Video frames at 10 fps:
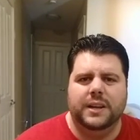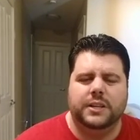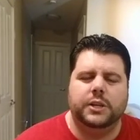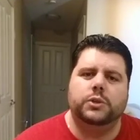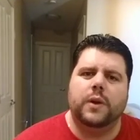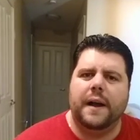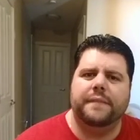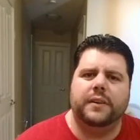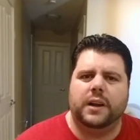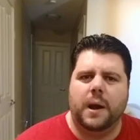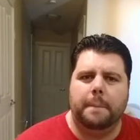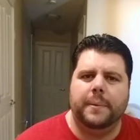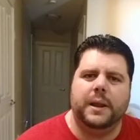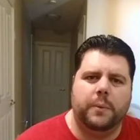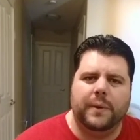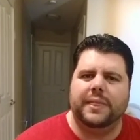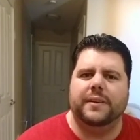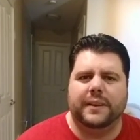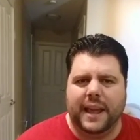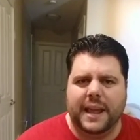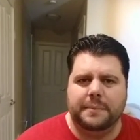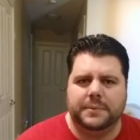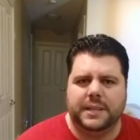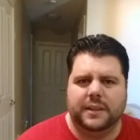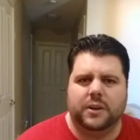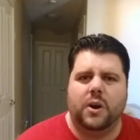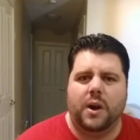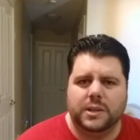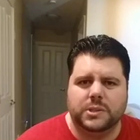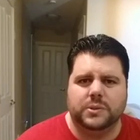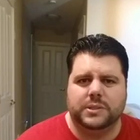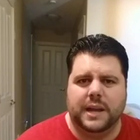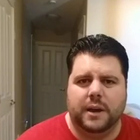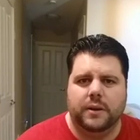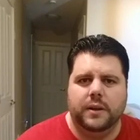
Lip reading: to drive their company with their games and their consoles now.